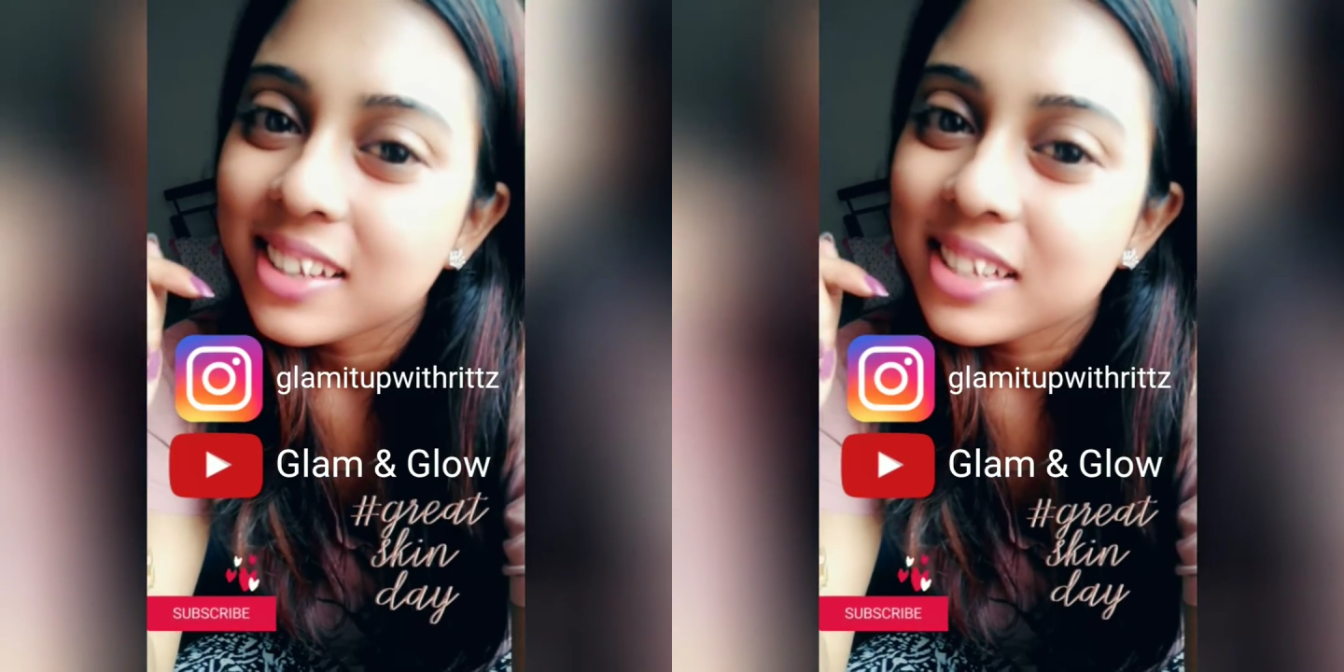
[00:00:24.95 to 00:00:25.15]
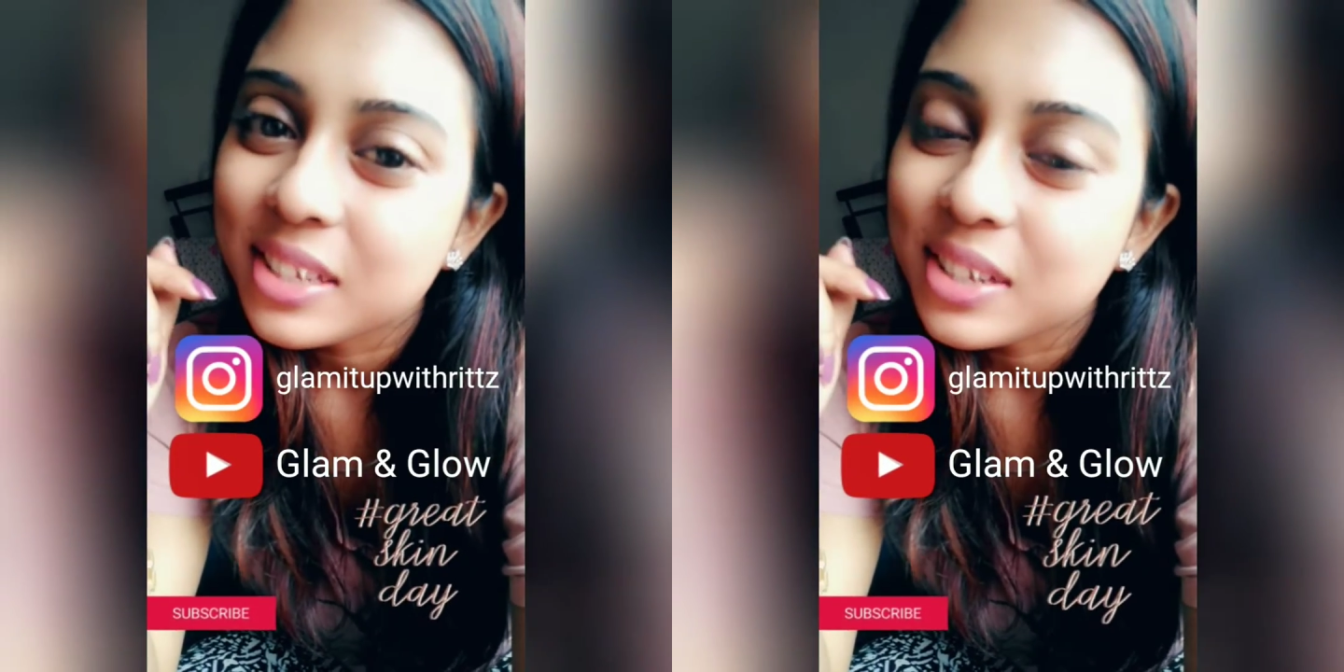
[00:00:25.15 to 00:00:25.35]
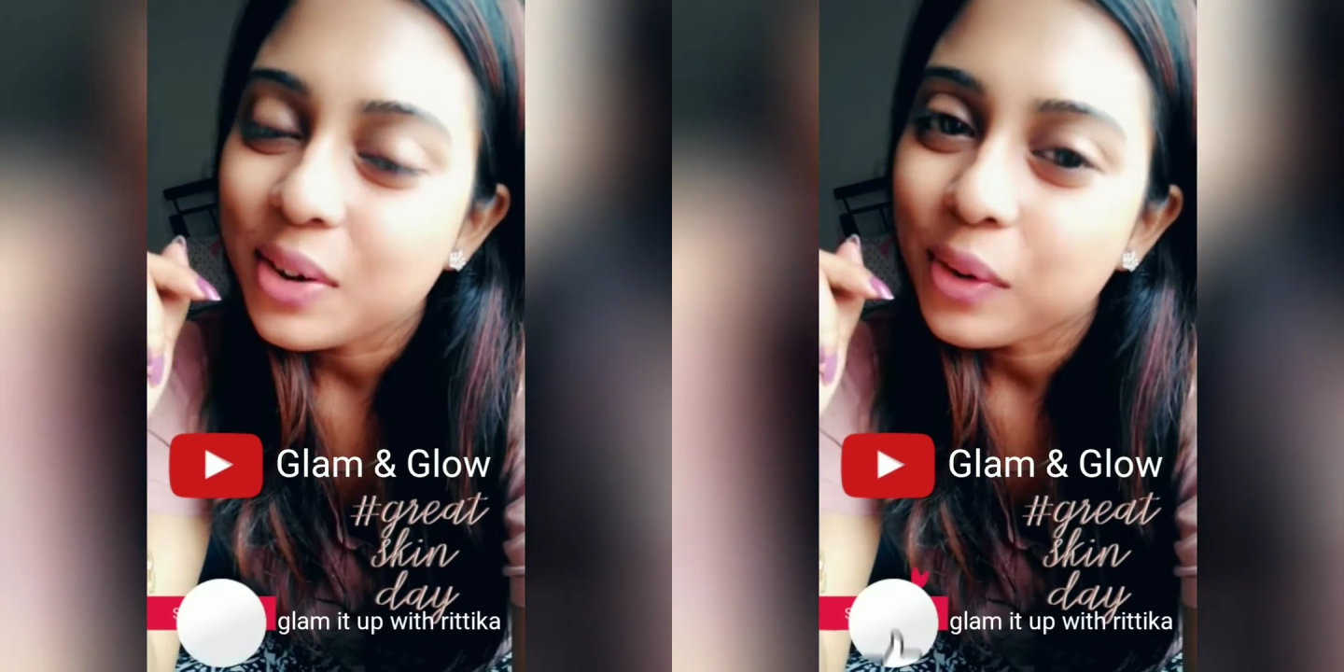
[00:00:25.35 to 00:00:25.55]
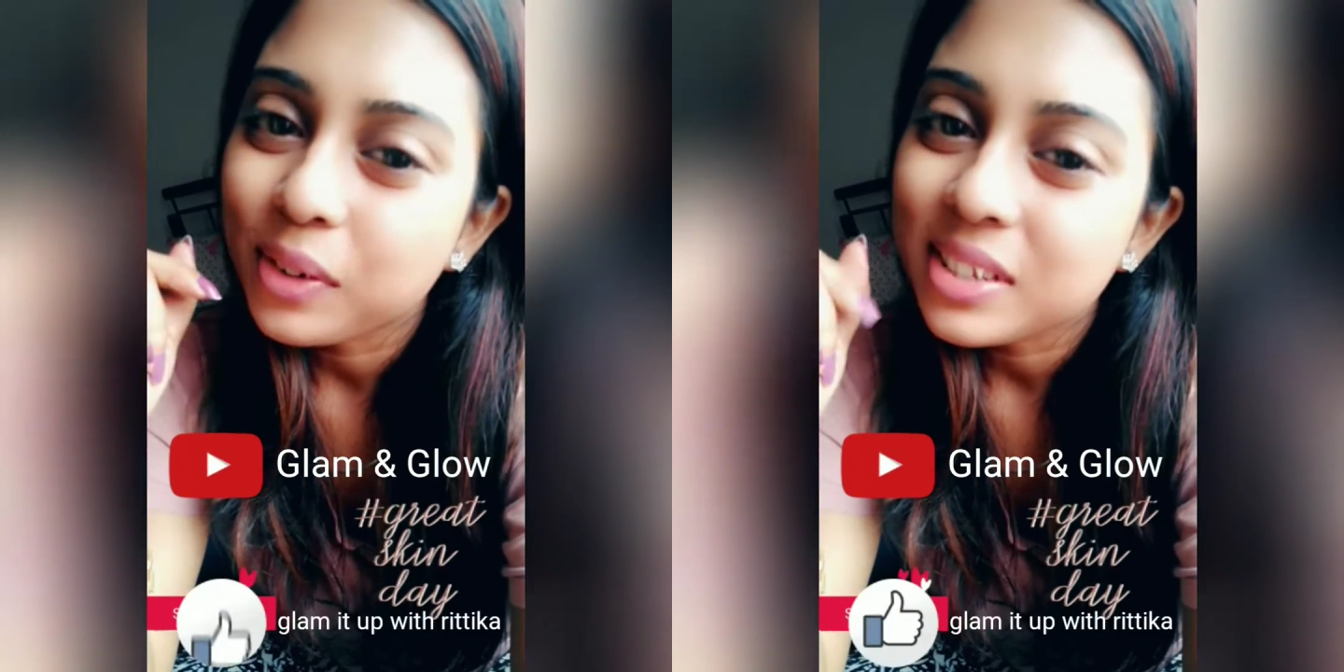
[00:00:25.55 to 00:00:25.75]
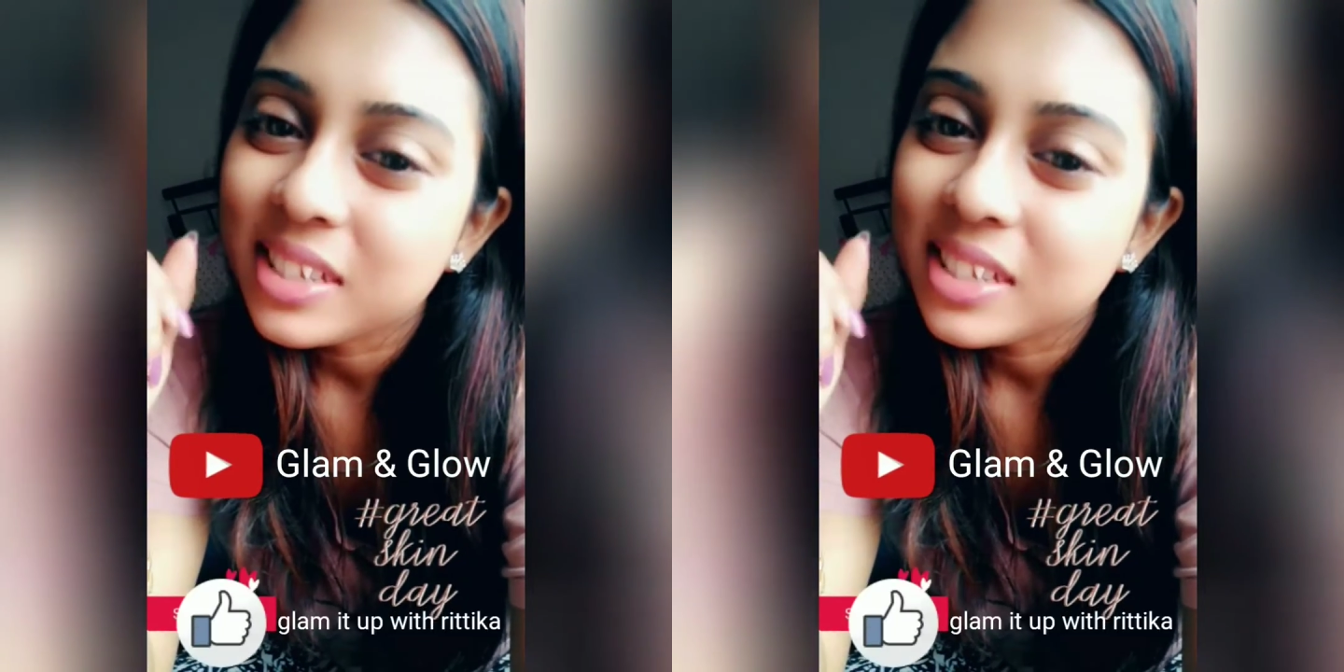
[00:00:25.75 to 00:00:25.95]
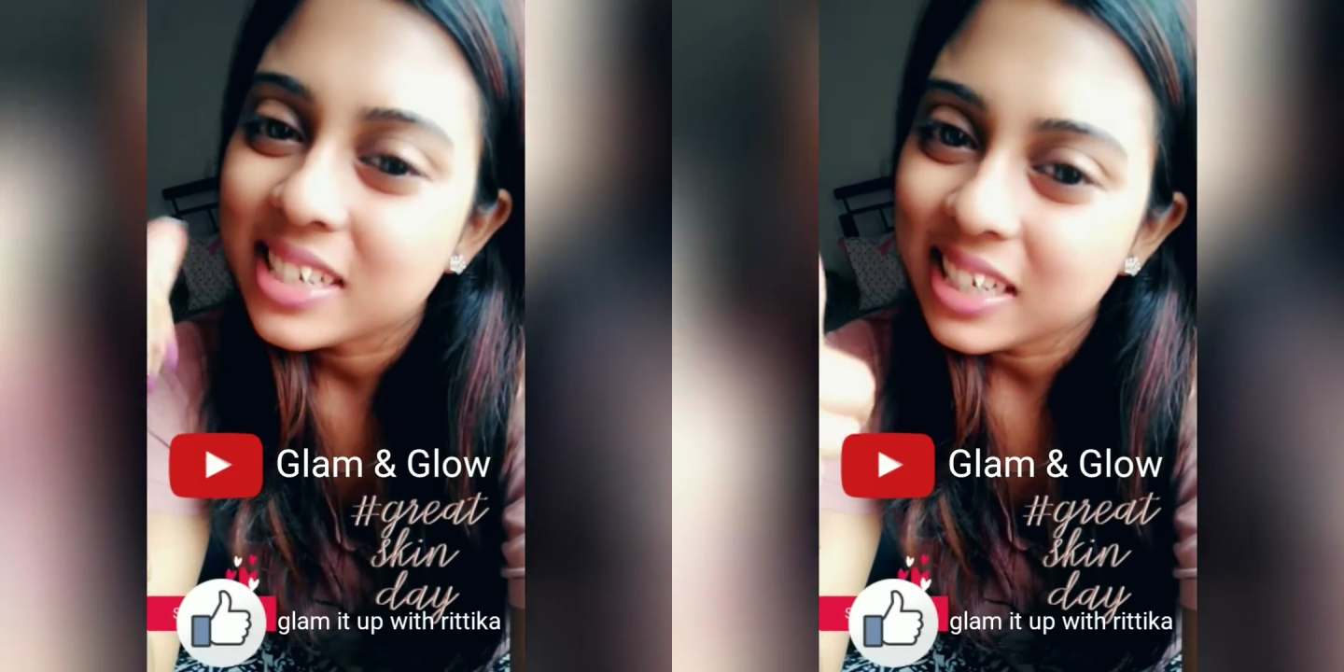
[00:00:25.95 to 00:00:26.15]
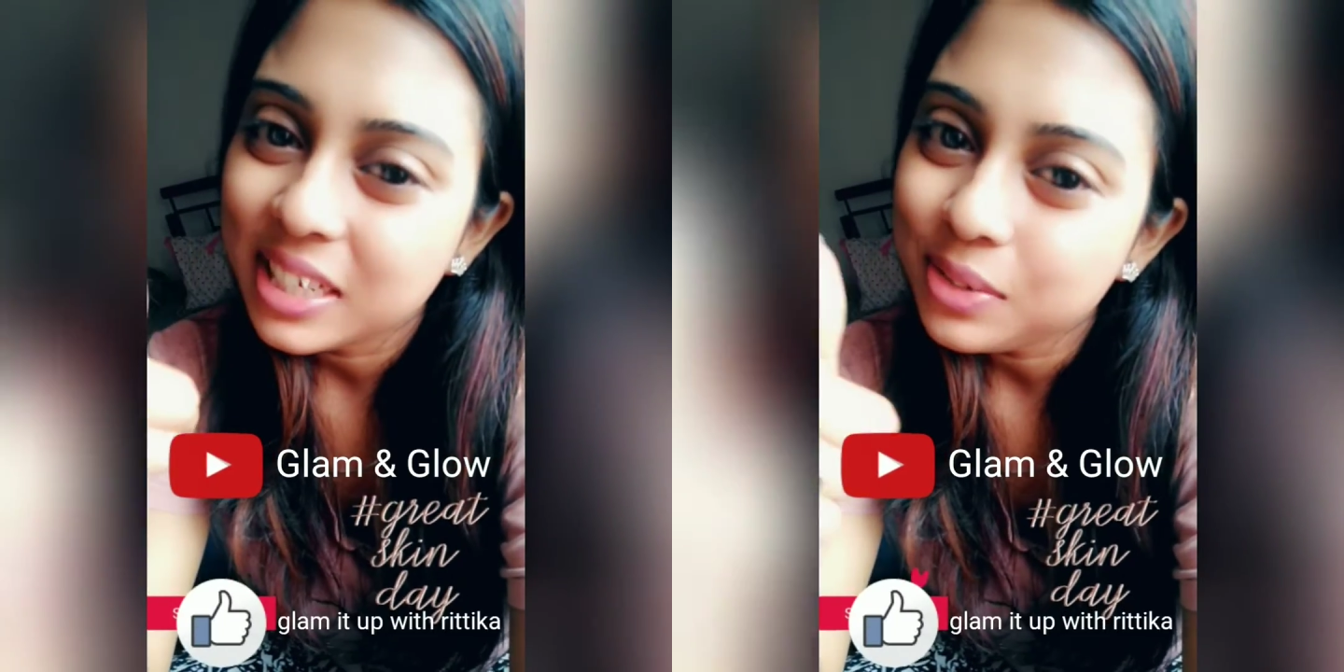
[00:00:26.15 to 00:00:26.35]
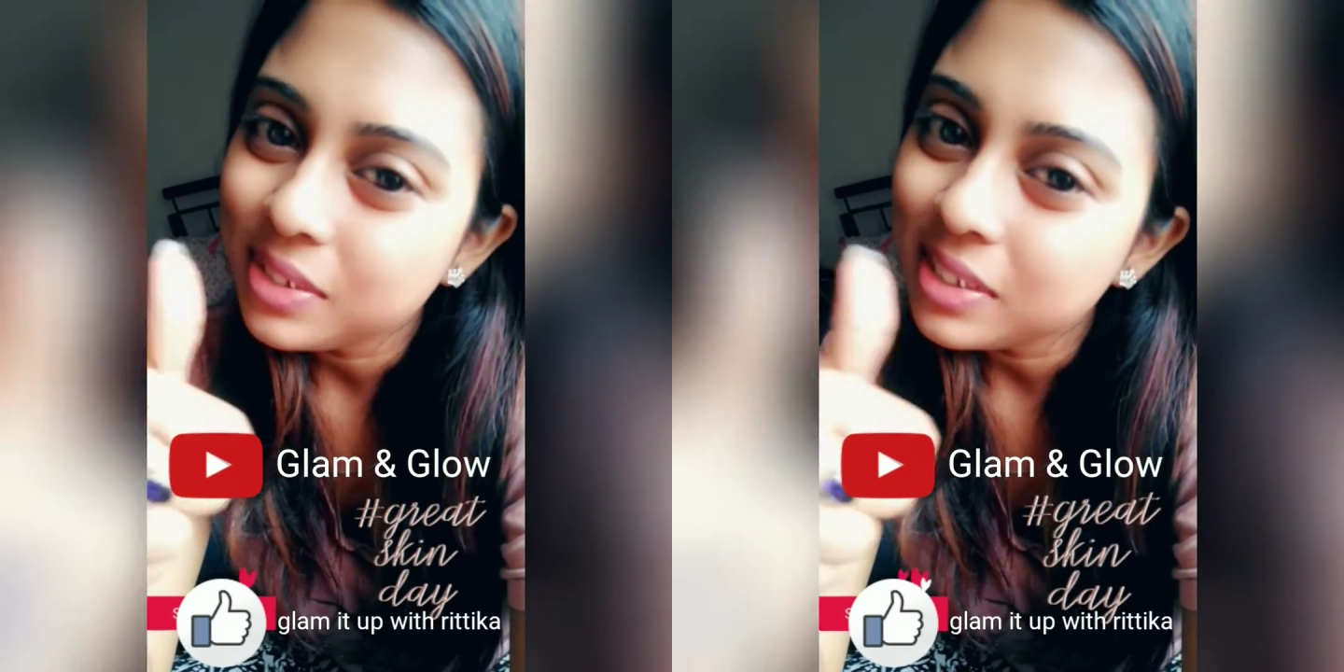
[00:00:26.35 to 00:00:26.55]
So stay
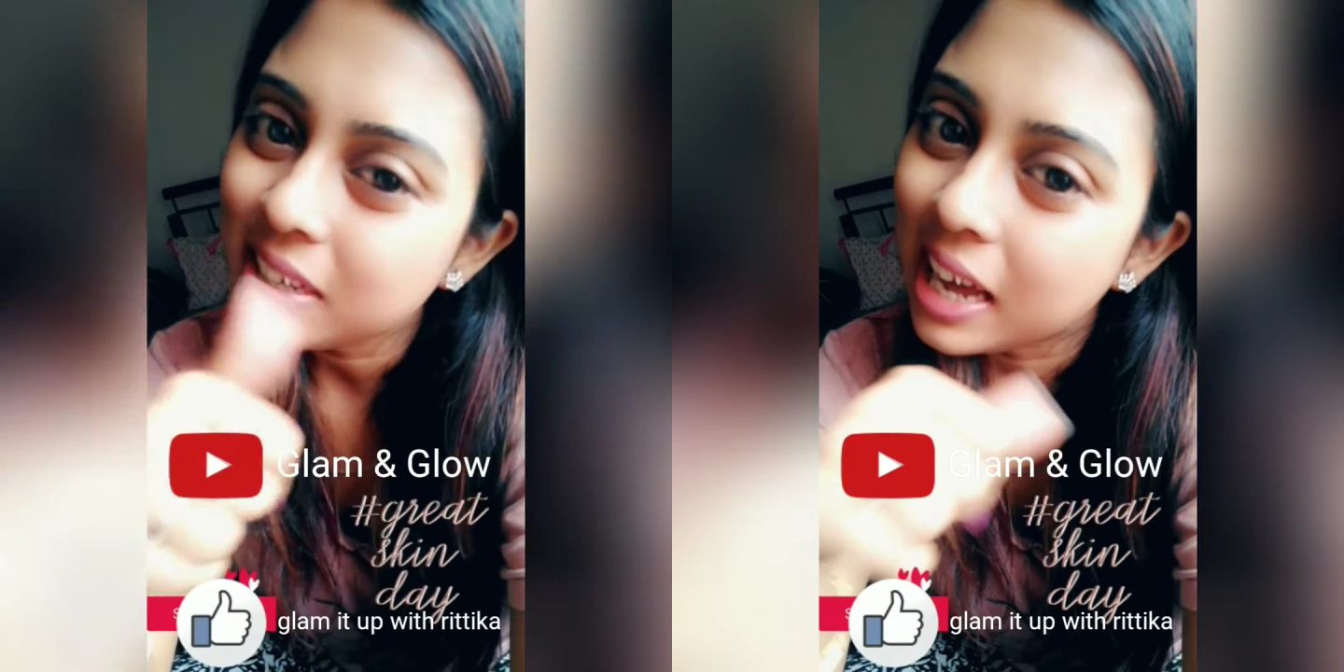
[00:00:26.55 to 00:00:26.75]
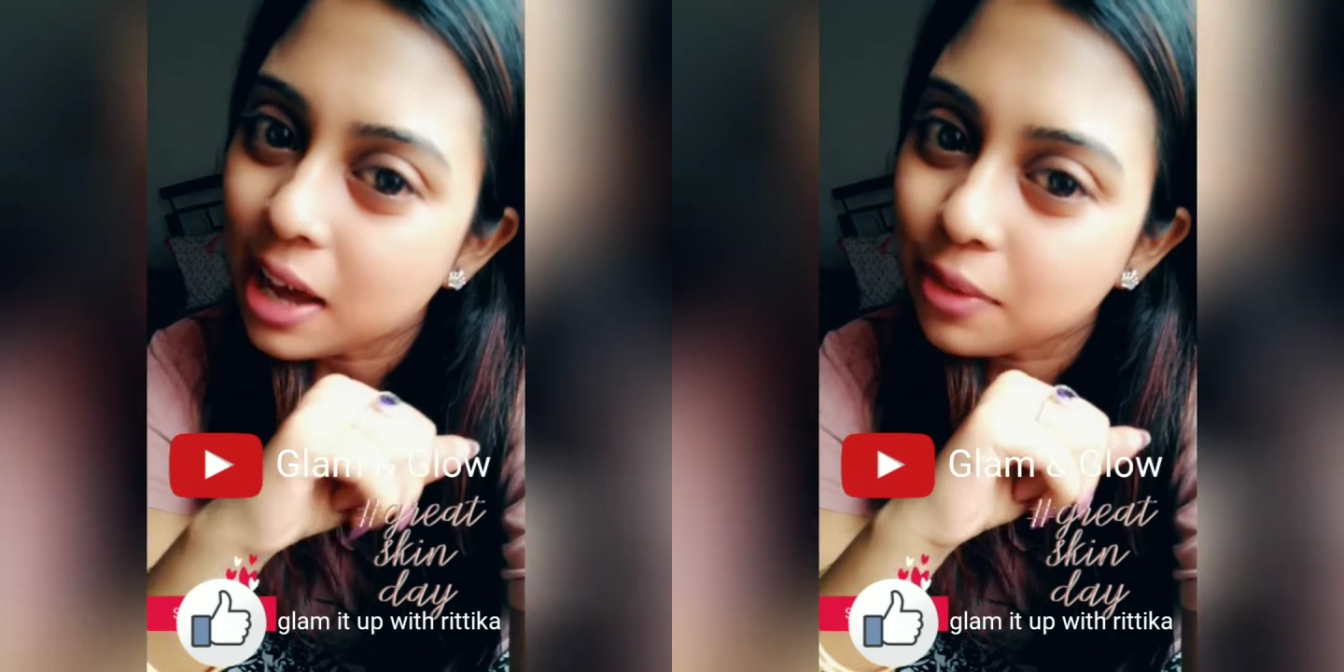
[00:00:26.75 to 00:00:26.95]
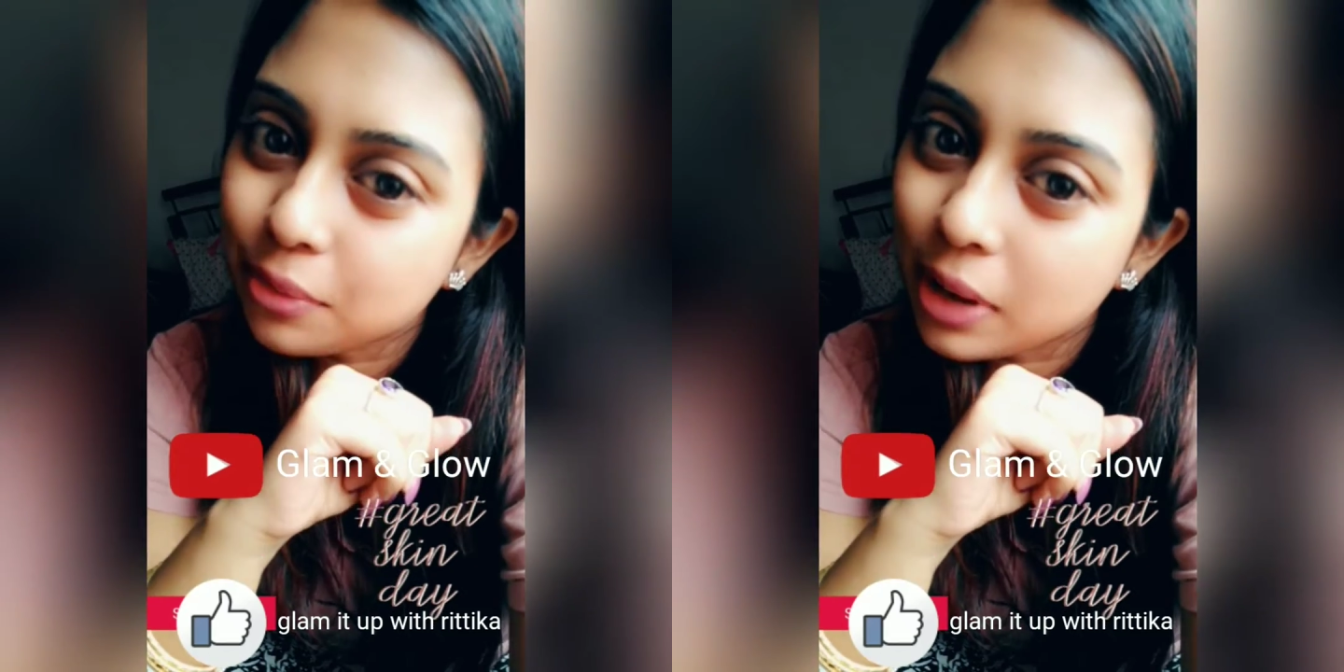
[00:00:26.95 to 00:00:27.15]
tuned, have